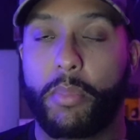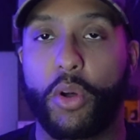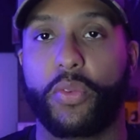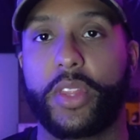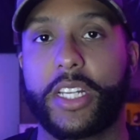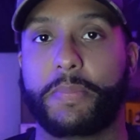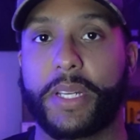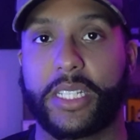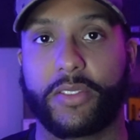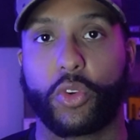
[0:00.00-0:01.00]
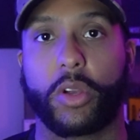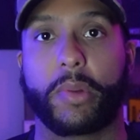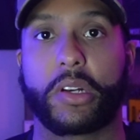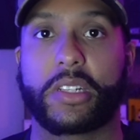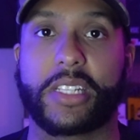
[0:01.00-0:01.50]
Both of these pieces of
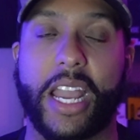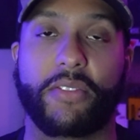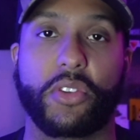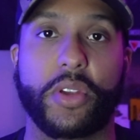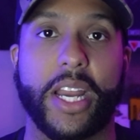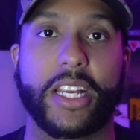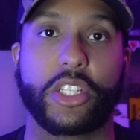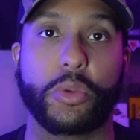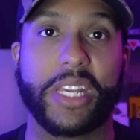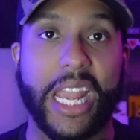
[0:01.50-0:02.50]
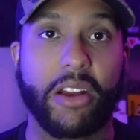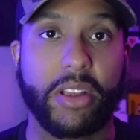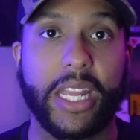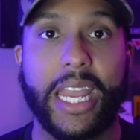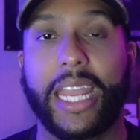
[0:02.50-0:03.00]
equipment are designed for you guys to carry